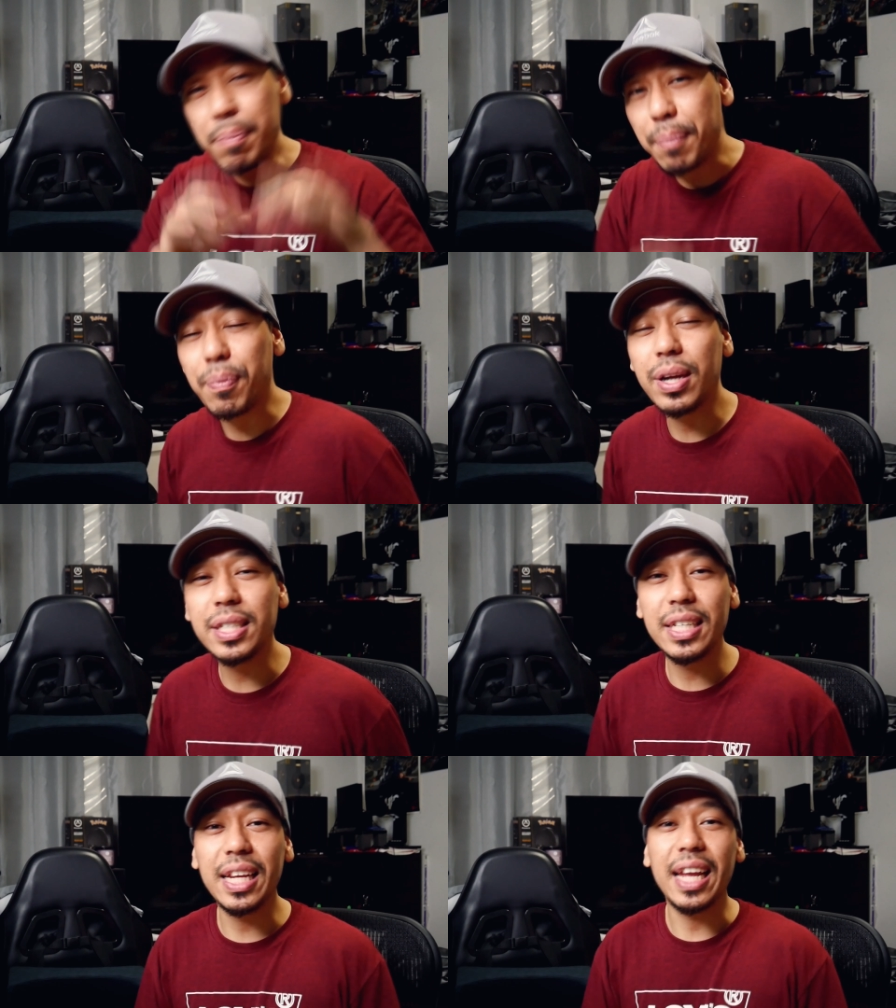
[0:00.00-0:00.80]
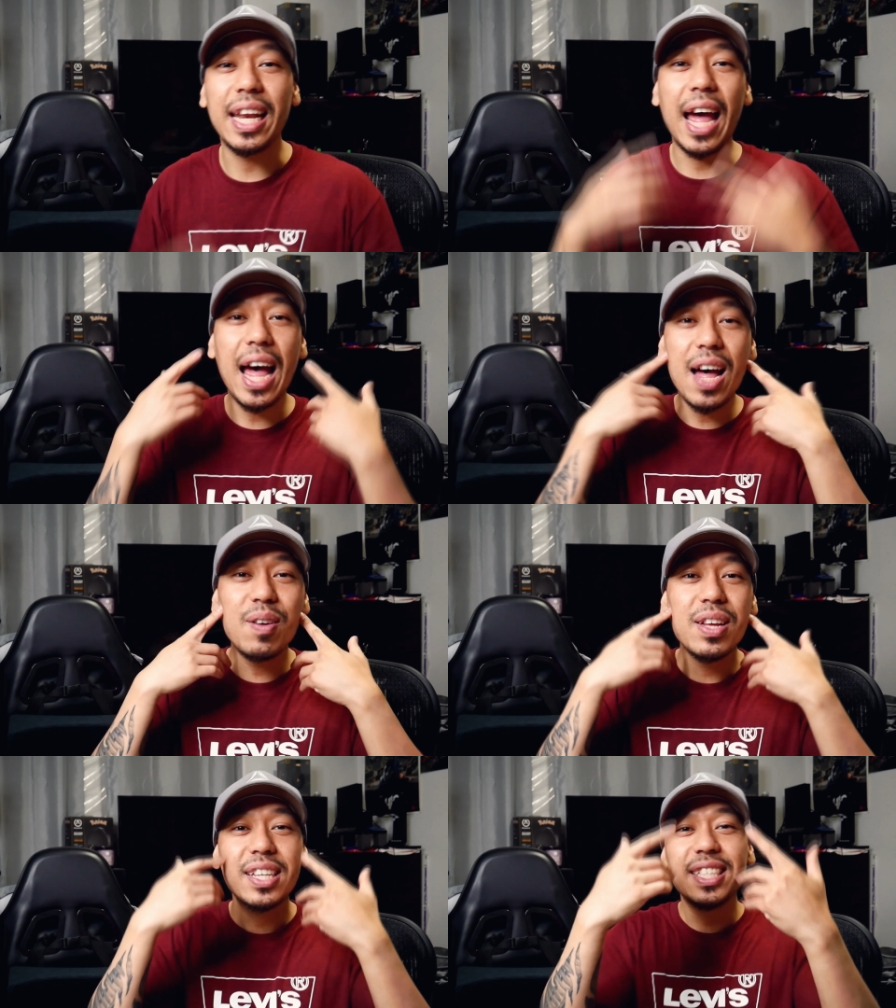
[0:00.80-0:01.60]
keep it breezy, and
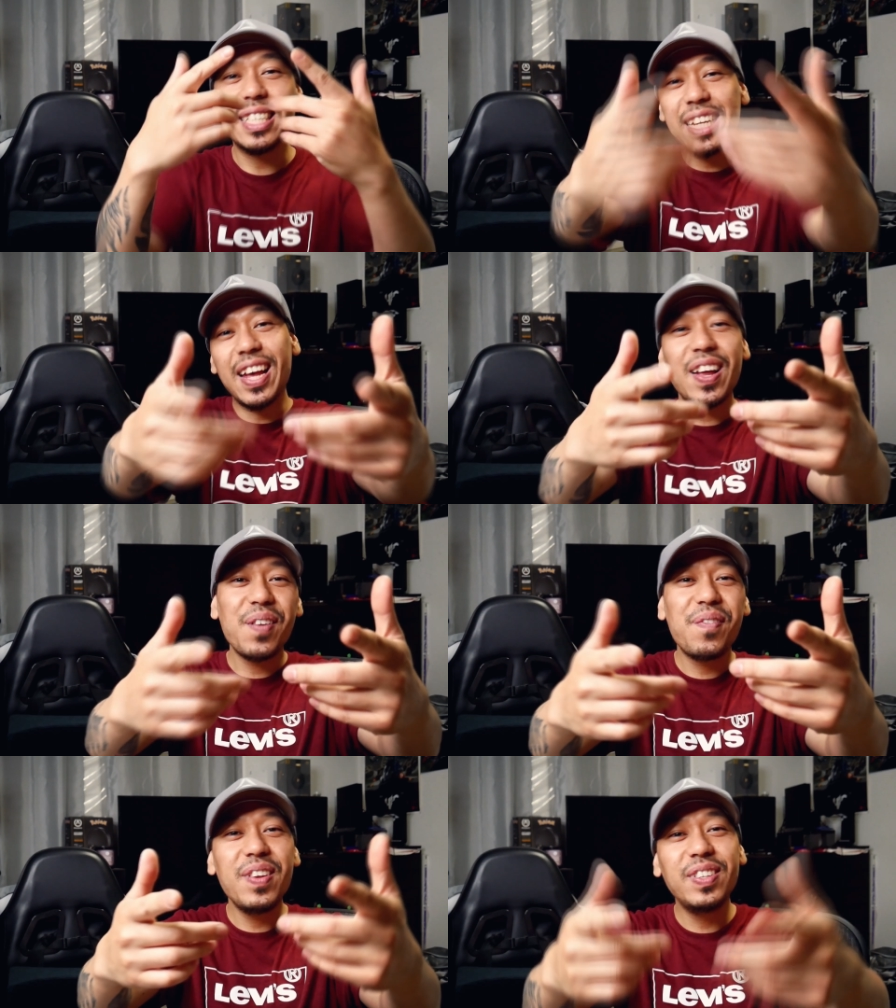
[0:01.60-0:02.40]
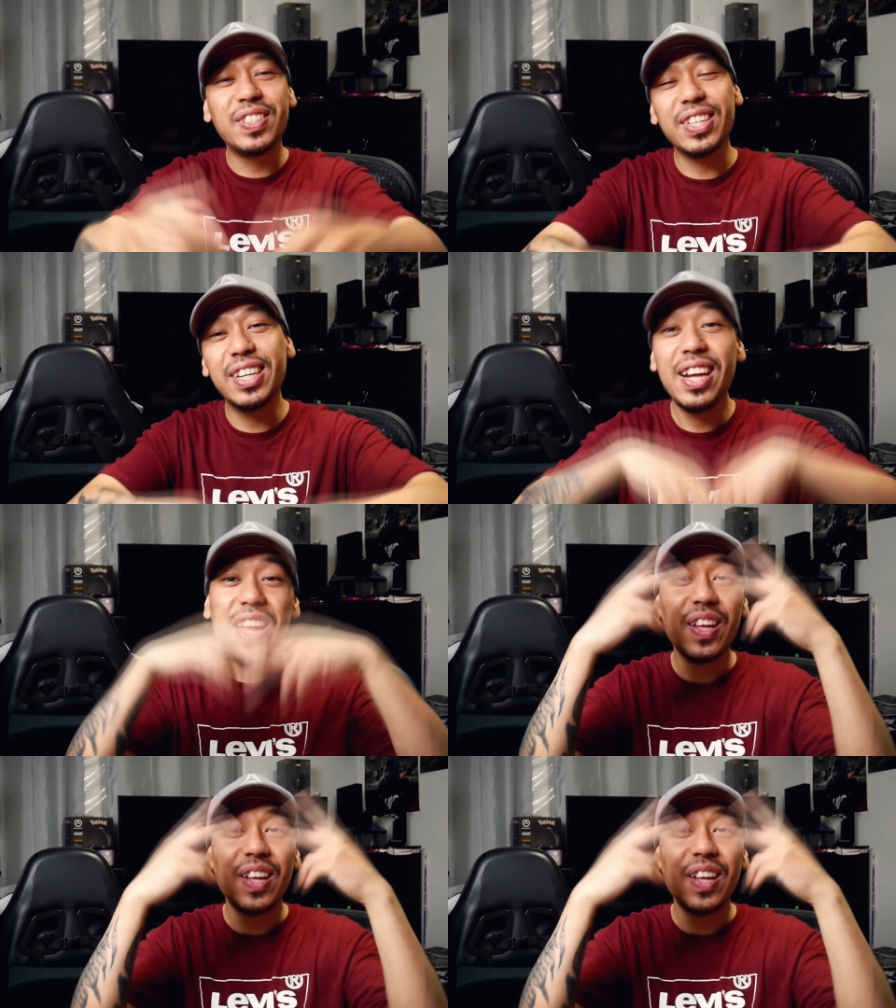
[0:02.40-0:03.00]
I'll see y'all in the future.